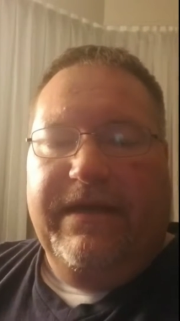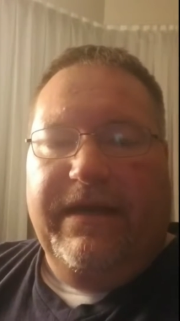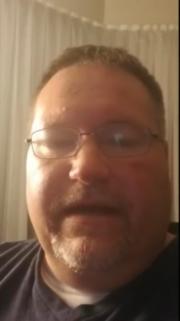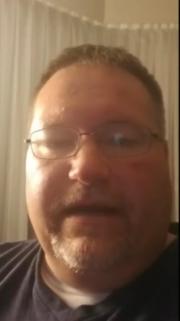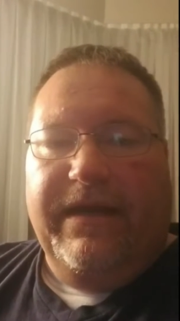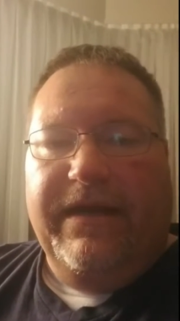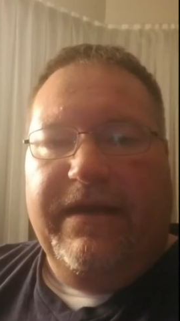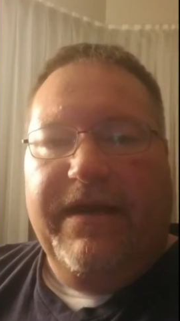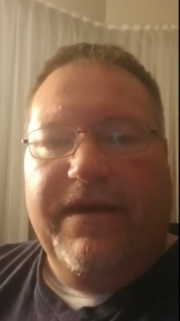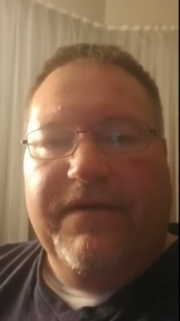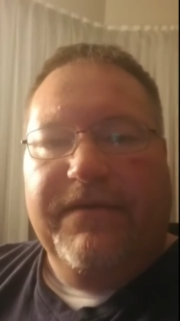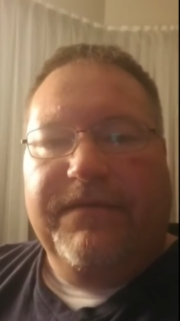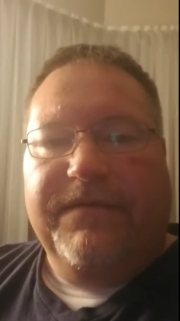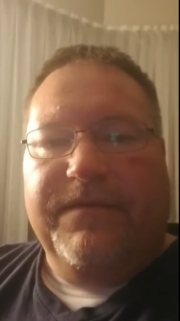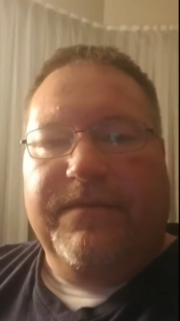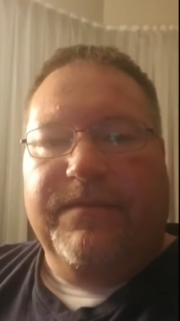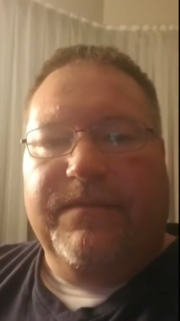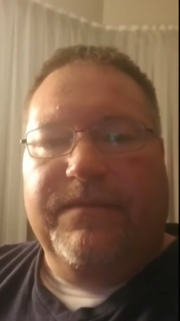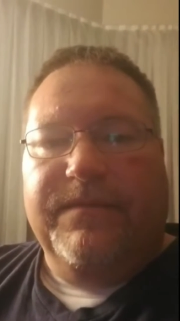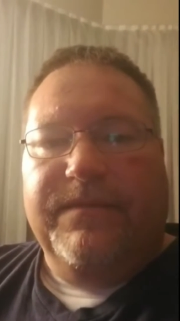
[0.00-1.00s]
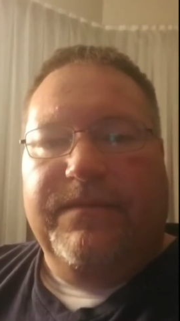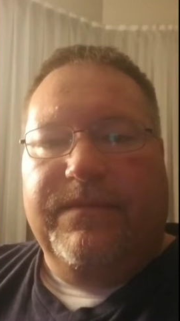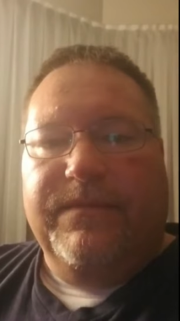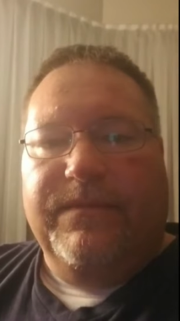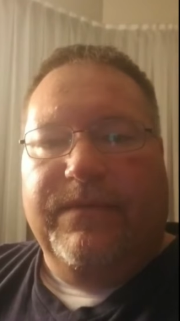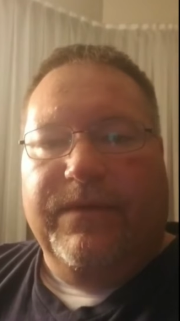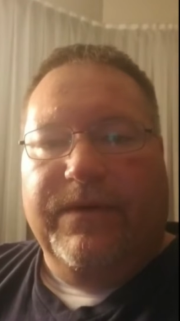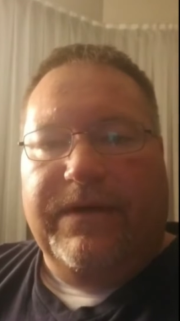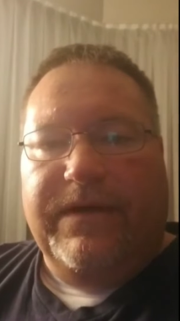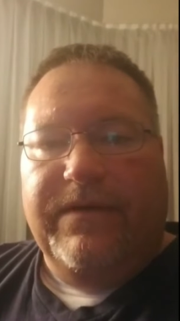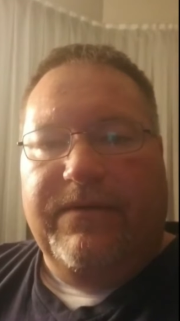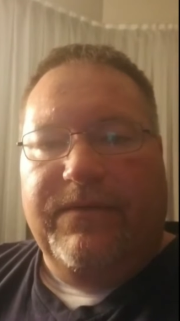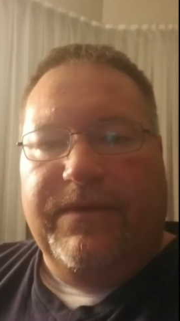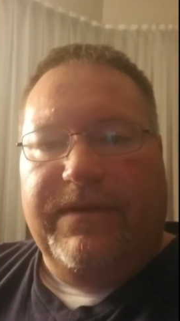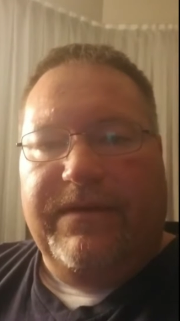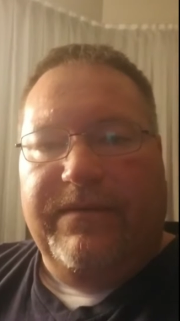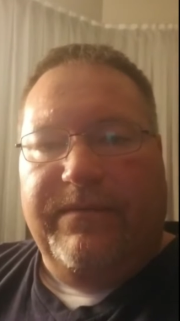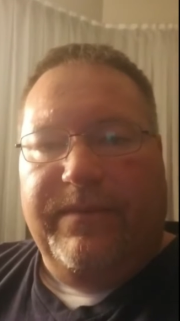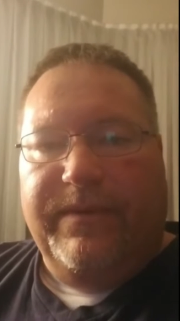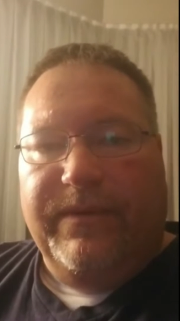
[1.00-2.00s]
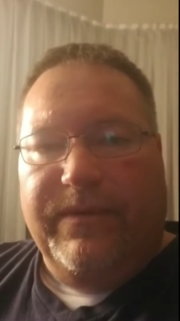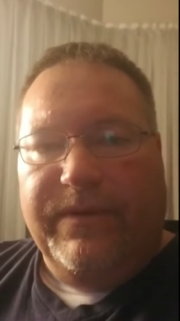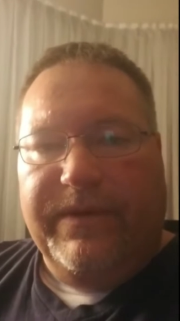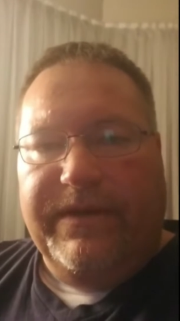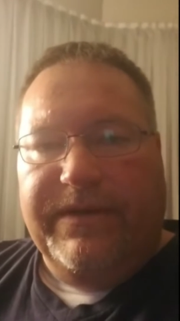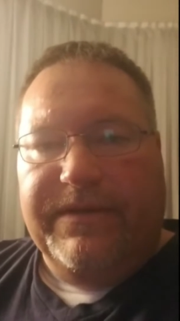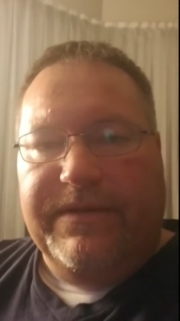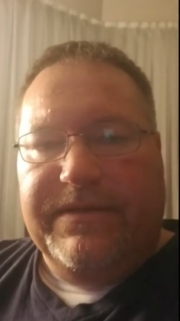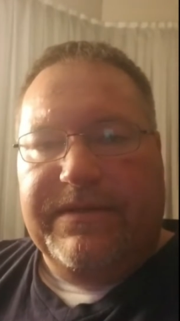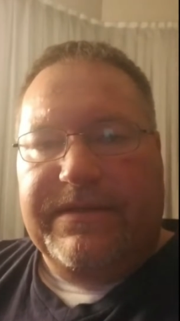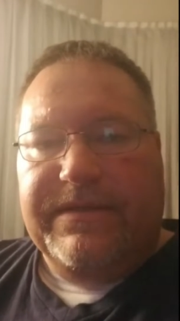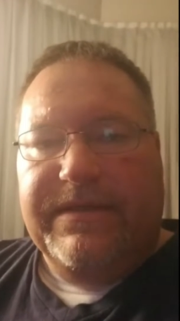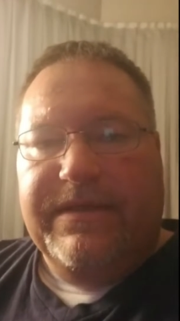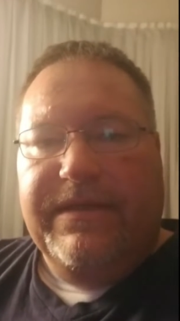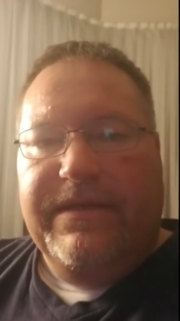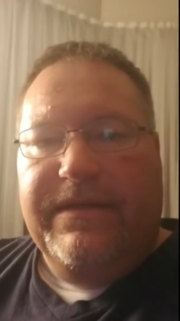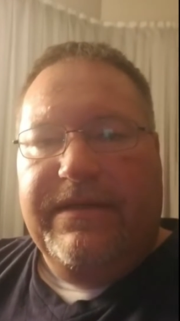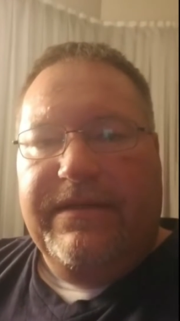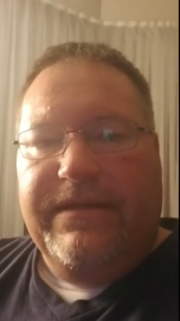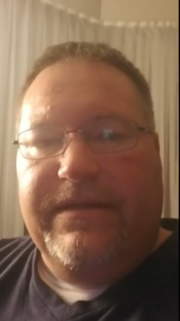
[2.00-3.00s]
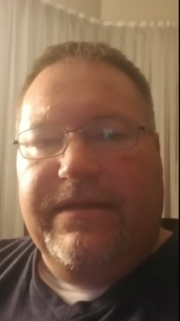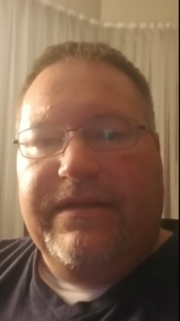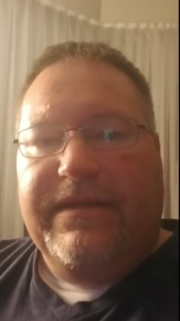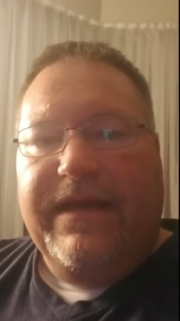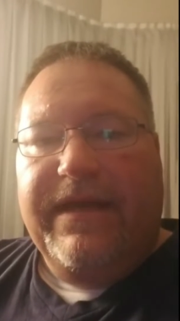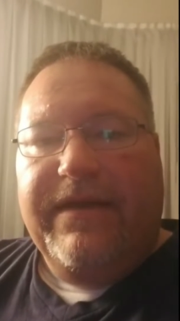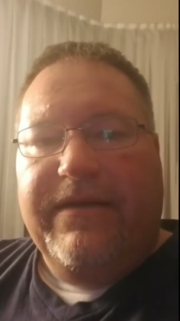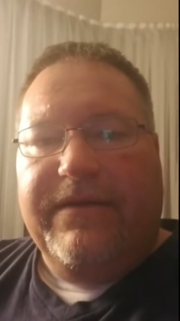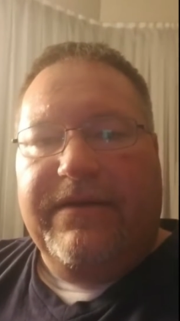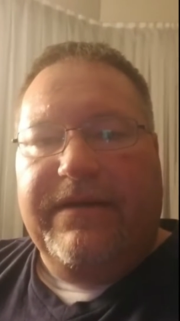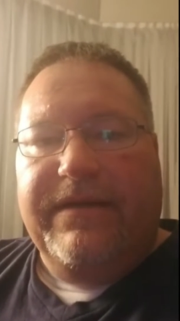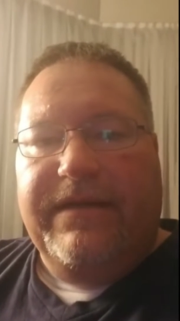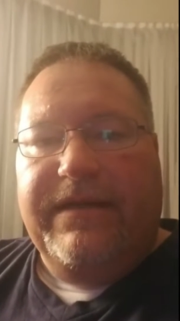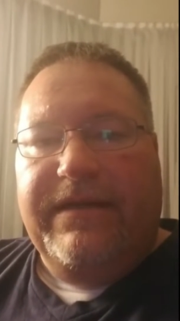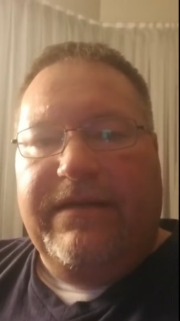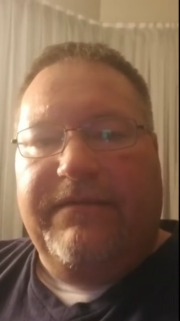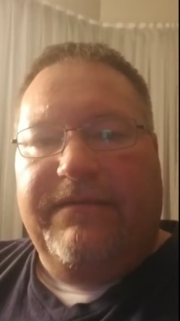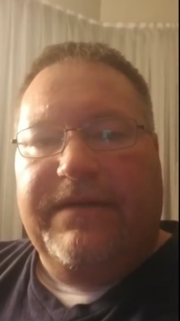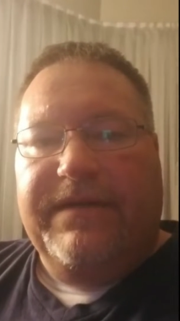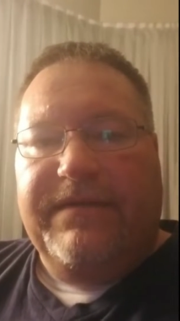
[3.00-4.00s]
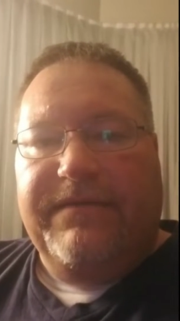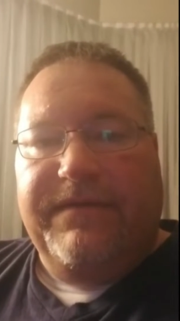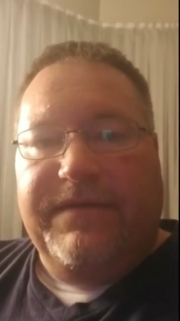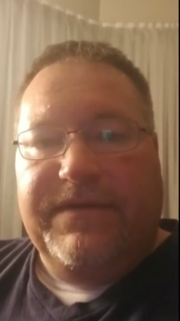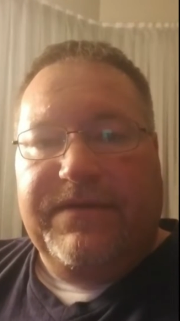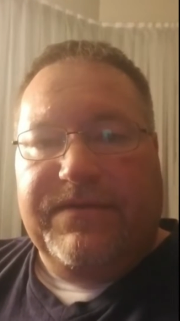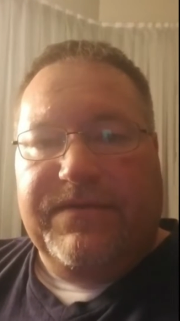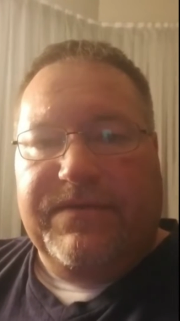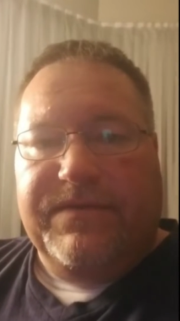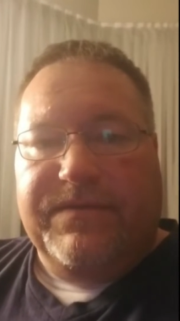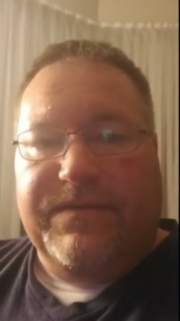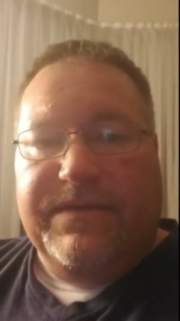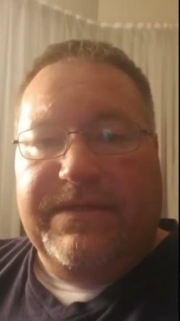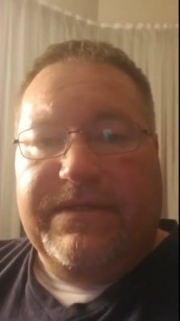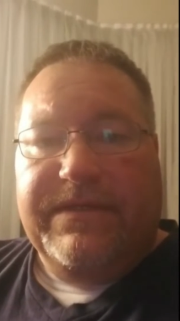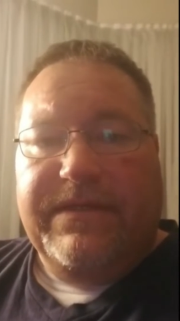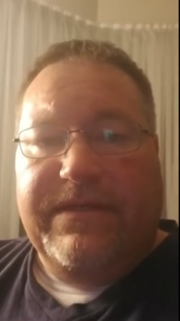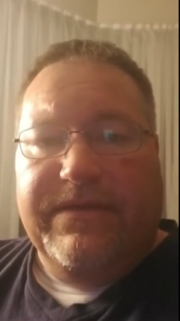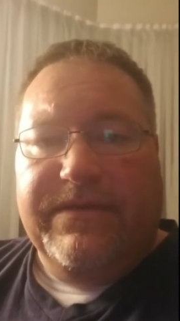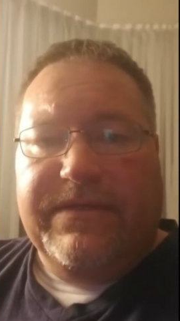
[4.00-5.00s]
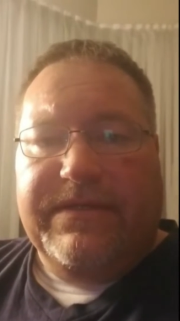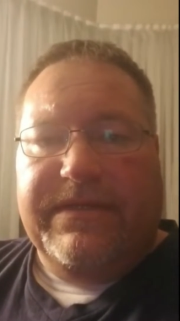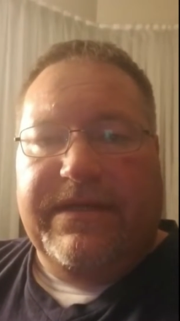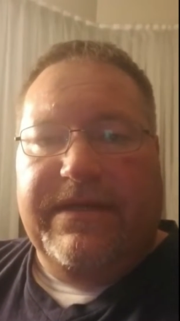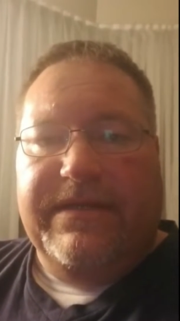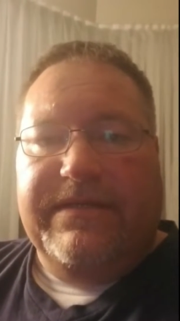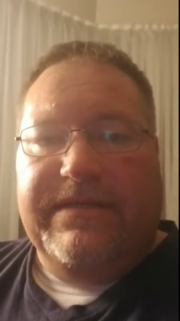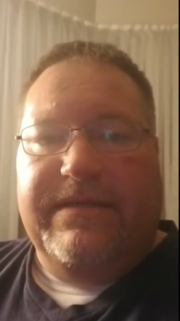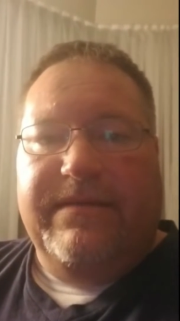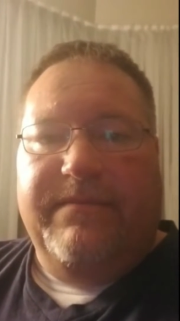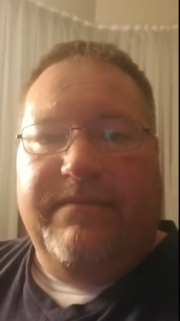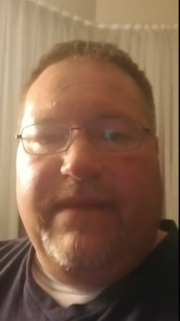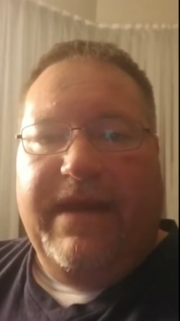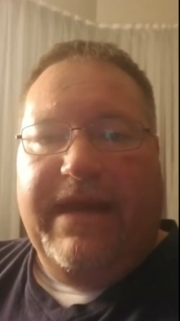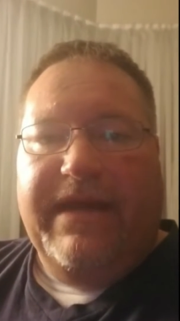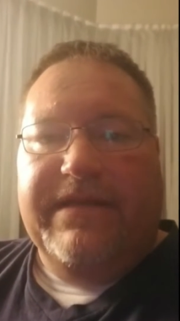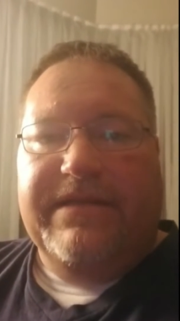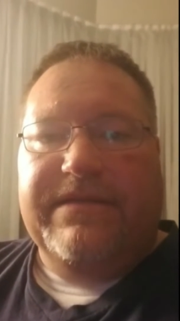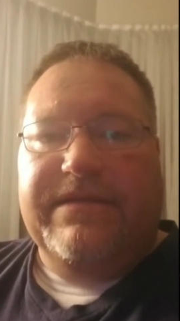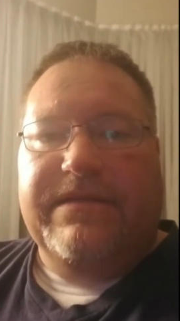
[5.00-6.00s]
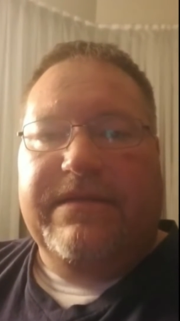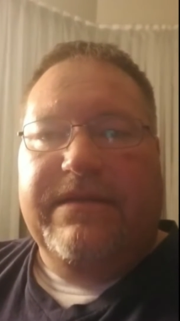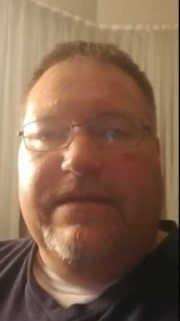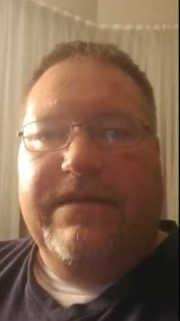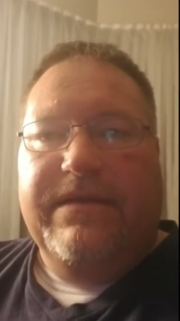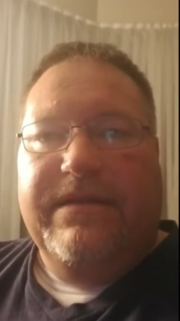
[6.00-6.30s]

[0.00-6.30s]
And I know from working with employers that they are in need of individuals with skill sets that match